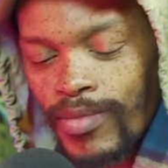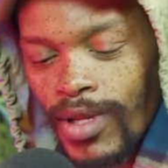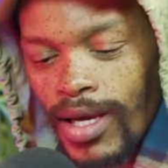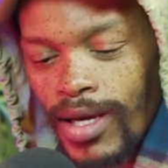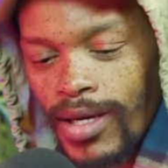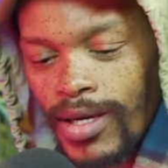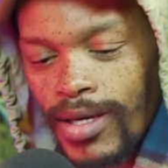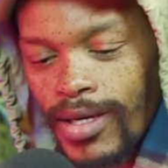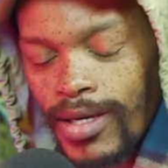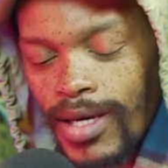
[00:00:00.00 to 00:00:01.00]

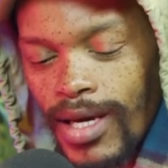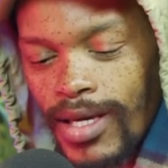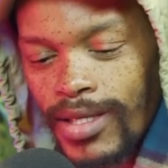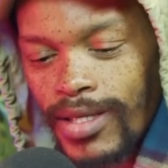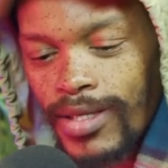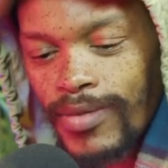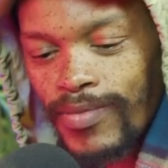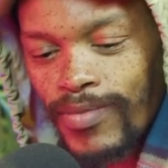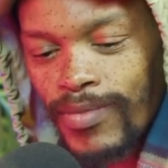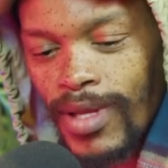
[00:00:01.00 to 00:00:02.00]
I guess
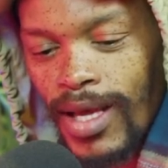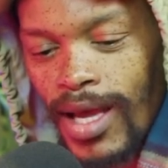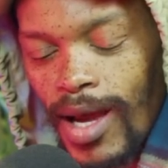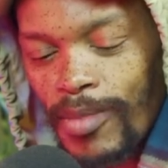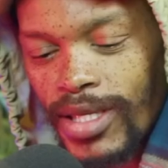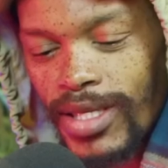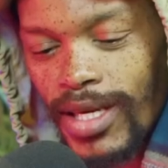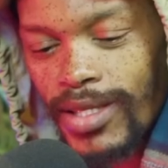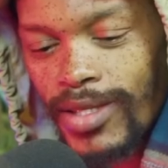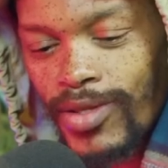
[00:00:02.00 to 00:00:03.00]
I'm
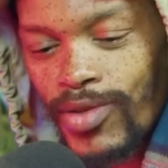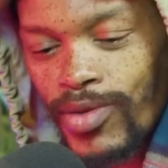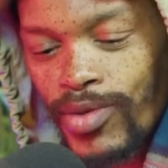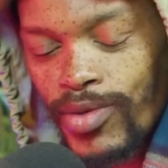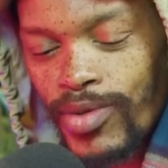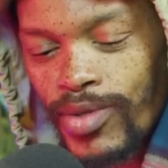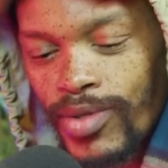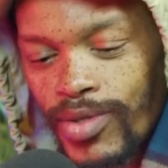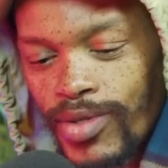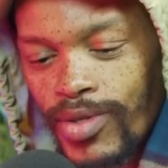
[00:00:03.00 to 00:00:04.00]
excited to,
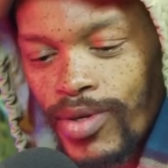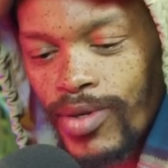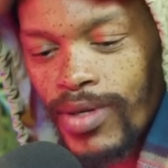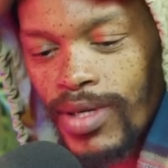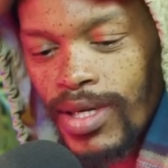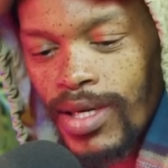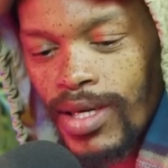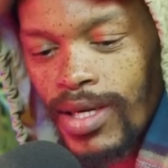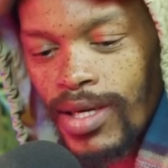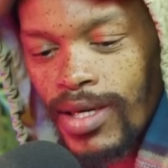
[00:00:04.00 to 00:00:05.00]

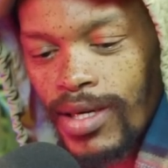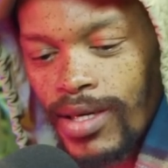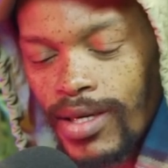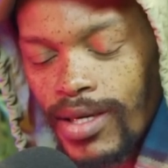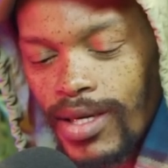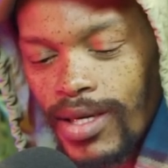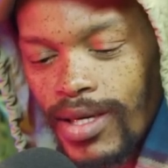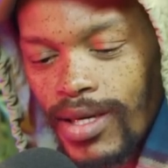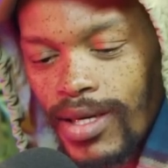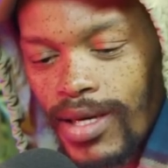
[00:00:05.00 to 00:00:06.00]
uh,
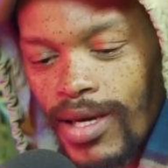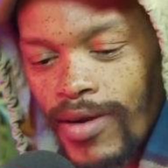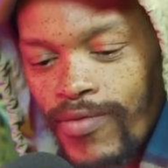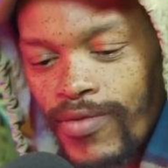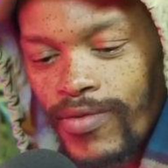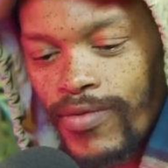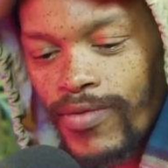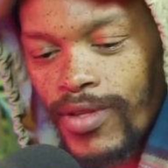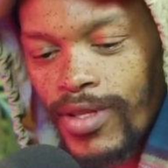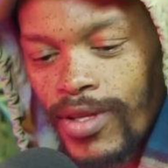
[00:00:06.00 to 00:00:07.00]
have
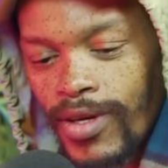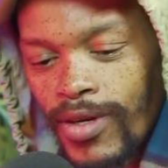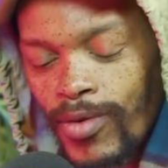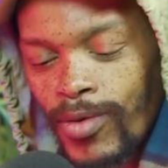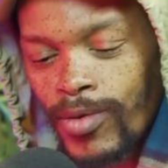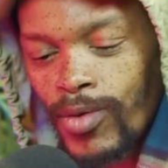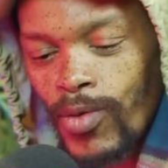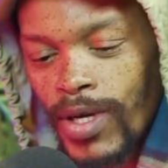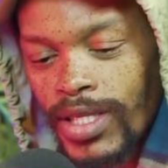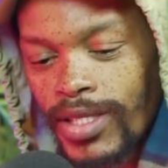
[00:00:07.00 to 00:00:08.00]
the whole
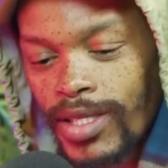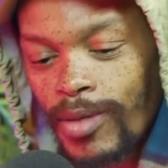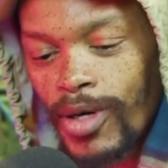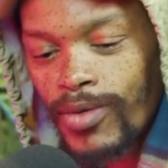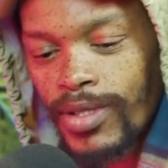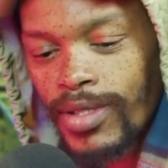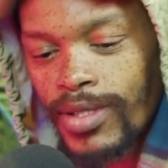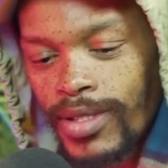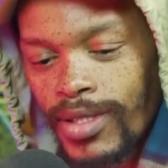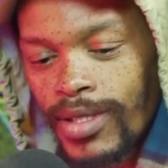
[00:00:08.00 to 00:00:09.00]
question about
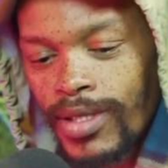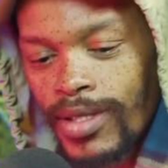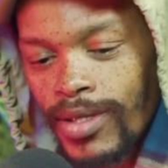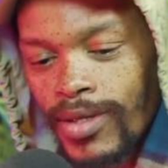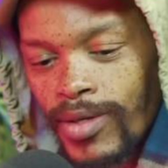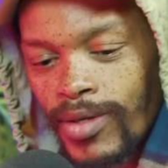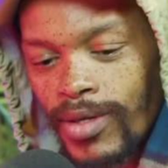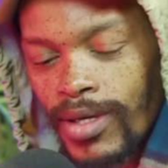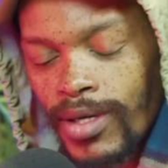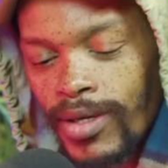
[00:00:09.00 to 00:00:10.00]

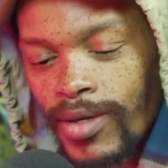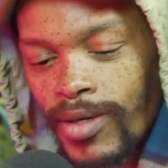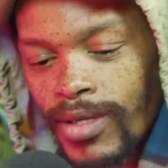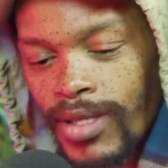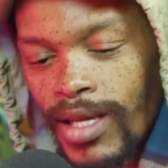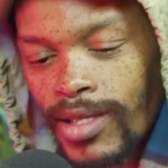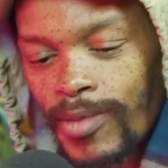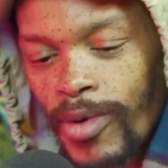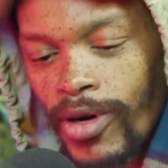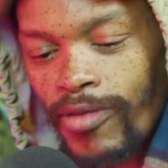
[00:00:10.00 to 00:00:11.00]
that
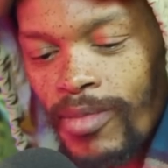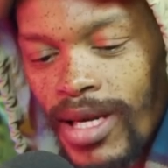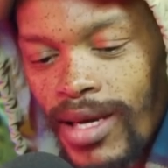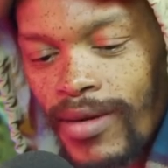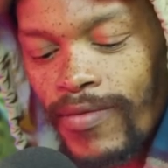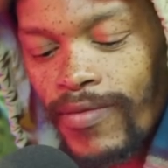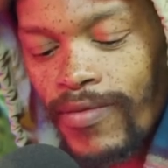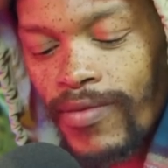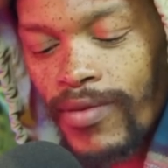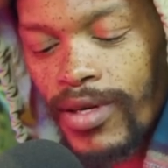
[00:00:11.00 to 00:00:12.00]
part of my
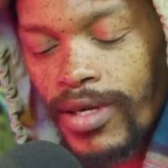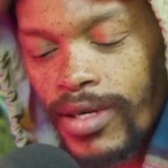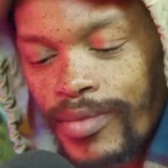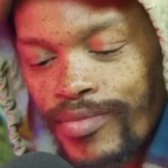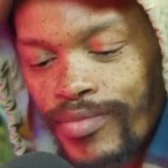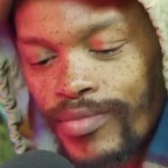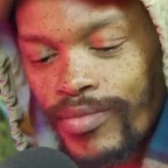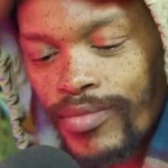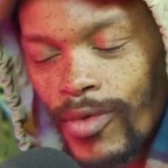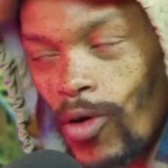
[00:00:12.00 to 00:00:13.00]
life
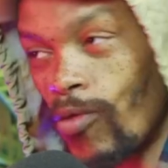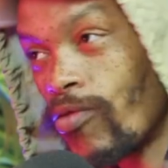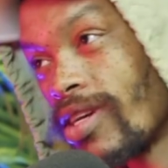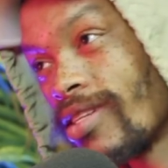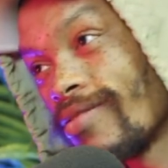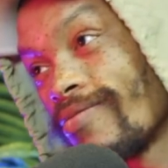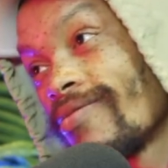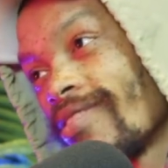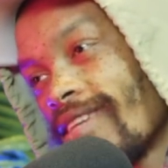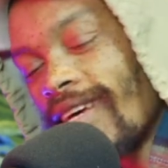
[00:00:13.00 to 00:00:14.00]
over,
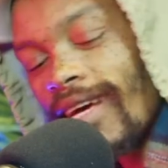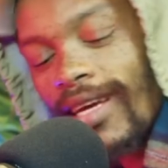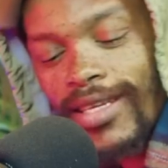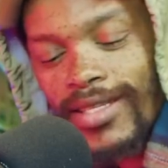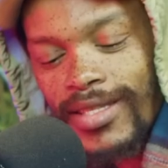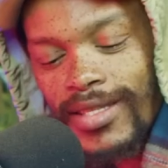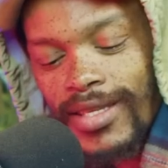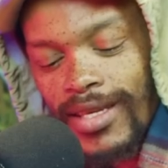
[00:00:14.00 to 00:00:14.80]
I guess.